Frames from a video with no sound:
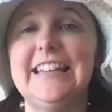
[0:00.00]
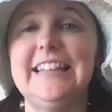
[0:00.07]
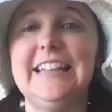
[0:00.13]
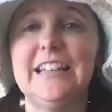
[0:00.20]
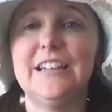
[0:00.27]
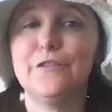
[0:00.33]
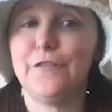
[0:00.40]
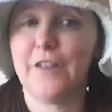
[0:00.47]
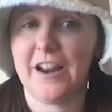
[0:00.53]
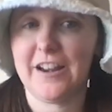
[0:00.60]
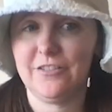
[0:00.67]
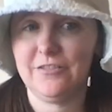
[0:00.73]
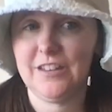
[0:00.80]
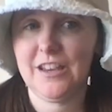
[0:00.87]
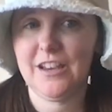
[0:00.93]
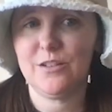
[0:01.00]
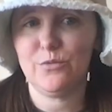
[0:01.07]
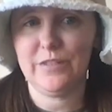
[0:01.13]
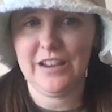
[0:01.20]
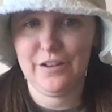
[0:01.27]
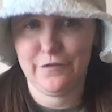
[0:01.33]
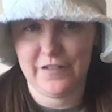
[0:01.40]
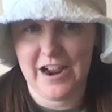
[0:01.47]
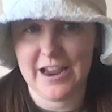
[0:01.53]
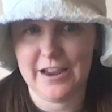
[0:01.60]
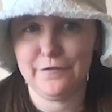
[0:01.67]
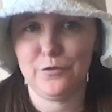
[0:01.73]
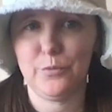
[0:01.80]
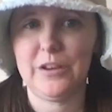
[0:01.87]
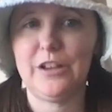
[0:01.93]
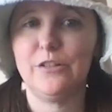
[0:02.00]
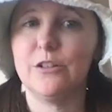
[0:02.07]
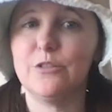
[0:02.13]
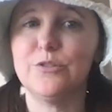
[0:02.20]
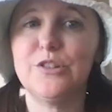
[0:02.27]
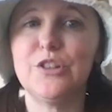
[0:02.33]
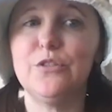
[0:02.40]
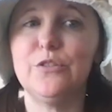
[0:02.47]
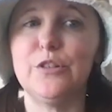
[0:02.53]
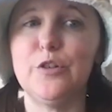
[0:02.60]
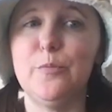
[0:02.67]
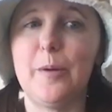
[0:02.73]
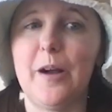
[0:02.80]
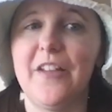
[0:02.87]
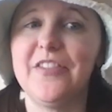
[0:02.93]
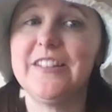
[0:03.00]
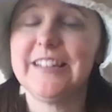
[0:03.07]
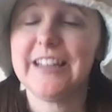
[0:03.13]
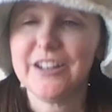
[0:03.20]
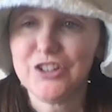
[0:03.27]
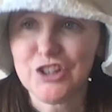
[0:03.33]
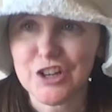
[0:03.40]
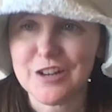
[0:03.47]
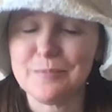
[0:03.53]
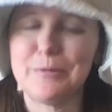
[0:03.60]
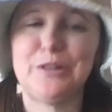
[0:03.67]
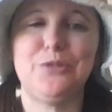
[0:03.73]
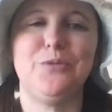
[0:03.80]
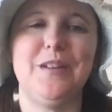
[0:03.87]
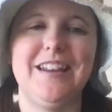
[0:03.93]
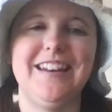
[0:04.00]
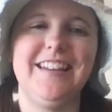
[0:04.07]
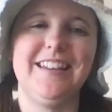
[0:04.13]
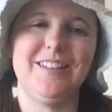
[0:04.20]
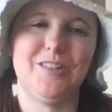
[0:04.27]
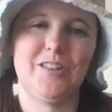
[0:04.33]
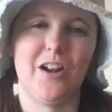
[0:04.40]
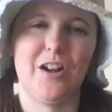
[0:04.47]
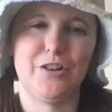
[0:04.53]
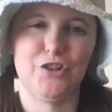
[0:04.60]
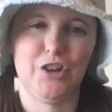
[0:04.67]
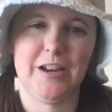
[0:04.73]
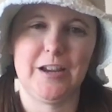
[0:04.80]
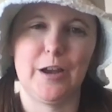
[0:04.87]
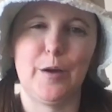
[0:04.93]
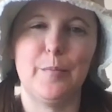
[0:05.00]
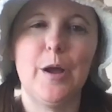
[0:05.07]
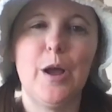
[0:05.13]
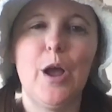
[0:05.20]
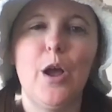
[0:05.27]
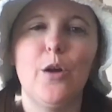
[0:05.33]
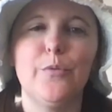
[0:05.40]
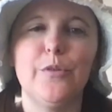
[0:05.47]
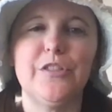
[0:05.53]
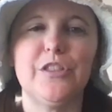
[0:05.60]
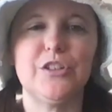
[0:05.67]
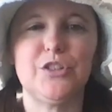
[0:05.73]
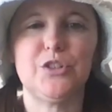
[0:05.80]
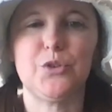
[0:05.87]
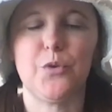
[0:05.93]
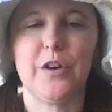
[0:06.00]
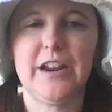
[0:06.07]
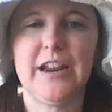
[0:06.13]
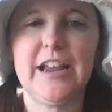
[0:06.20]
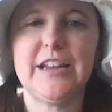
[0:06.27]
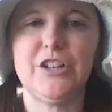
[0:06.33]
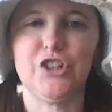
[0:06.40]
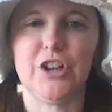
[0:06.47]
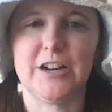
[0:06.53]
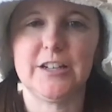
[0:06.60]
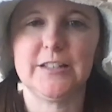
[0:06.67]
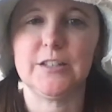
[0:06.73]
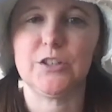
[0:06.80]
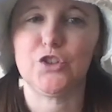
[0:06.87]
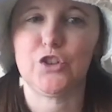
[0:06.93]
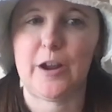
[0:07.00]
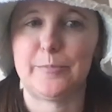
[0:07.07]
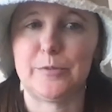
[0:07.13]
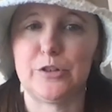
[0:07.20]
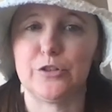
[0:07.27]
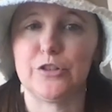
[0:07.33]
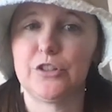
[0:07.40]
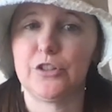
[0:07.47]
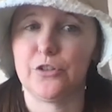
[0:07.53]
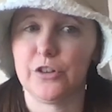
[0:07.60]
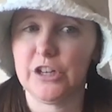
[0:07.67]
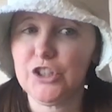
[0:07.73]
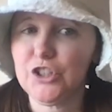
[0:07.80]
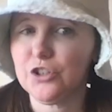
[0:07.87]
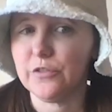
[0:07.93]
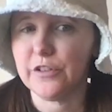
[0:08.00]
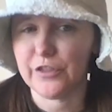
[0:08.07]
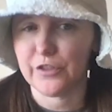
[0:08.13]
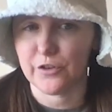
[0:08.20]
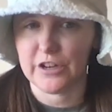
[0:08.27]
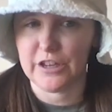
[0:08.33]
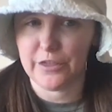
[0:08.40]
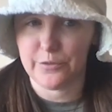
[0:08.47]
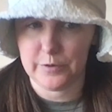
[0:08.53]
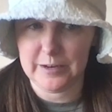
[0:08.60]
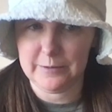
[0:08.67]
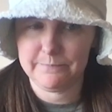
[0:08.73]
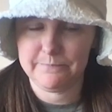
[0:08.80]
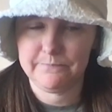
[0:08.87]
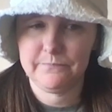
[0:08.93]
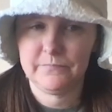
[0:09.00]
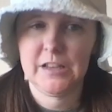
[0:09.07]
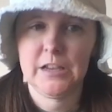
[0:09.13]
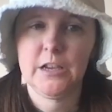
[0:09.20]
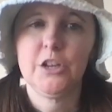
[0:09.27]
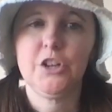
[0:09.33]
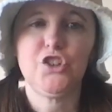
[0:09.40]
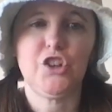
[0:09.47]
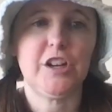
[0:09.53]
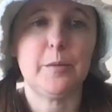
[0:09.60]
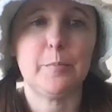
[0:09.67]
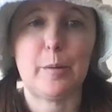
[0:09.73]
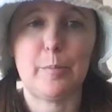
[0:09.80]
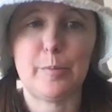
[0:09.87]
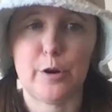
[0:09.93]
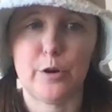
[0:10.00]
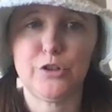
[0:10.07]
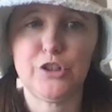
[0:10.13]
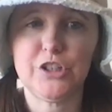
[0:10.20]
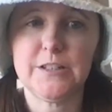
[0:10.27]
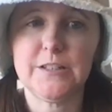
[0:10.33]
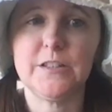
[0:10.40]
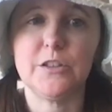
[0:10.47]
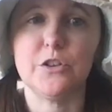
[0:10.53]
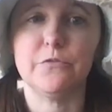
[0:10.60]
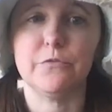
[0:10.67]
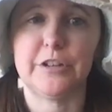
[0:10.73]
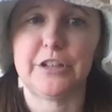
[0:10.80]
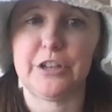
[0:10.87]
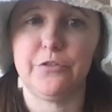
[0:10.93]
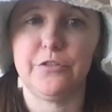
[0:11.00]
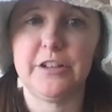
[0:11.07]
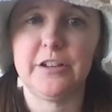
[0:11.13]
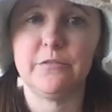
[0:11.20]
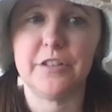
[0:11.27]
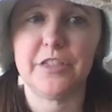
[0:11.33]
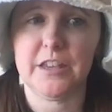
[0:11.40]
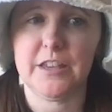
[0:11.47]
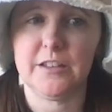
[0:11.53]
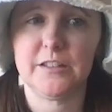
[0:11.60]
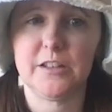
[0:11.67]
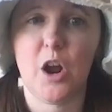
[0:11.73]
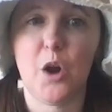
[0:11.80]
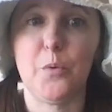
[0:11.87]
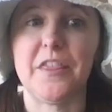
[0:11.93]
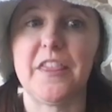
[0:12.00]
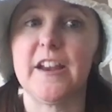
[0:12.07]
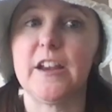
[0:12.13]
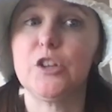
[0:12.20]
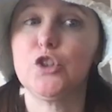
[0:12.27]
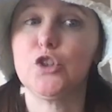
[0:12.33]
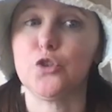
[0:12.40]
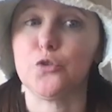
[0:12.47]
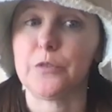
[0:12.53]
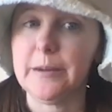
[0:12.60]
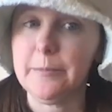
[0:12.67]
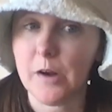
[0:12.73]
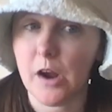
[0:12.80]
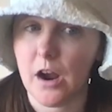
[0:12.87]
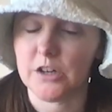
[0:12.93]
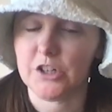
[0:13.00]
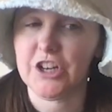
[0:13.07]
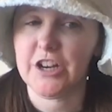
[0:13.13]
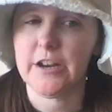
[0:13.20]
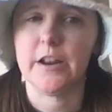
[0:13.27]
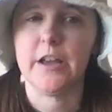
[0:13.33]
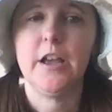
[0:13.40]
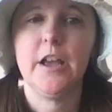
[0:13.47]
And finally, in week 5, we close the loop on the tension between Esau and Jacob with the story in Genesis chapters 32 and 33. Jacob approaches the reunion with Esau with extreme caution,